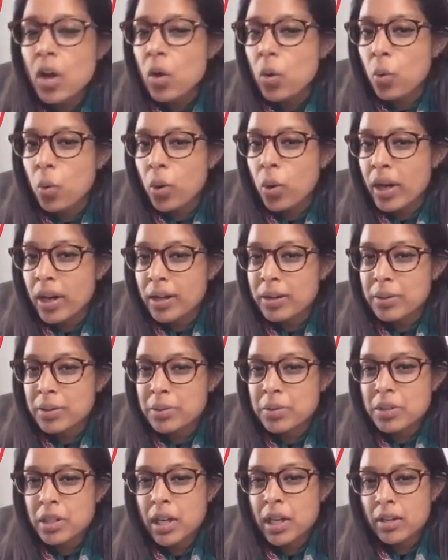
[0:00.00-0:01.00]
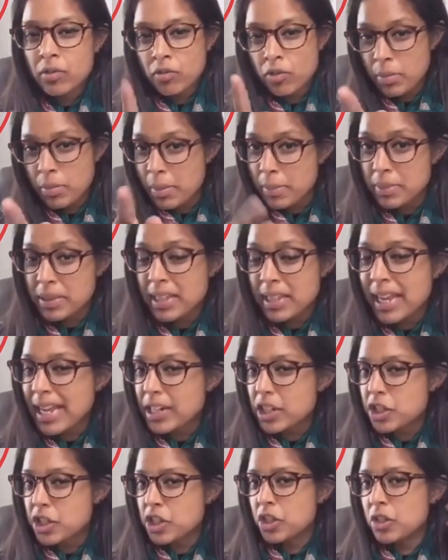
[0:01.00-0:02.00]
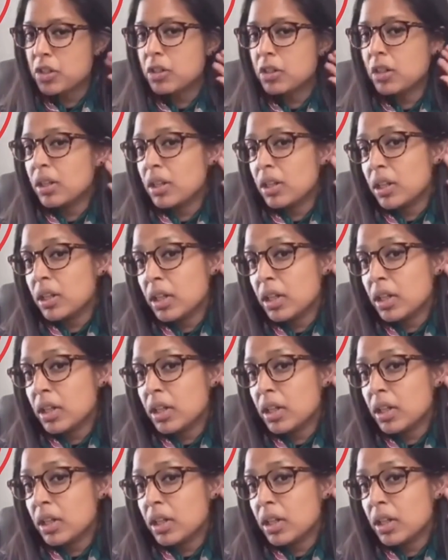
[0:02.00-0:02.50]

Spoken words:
Well done. Remember the action?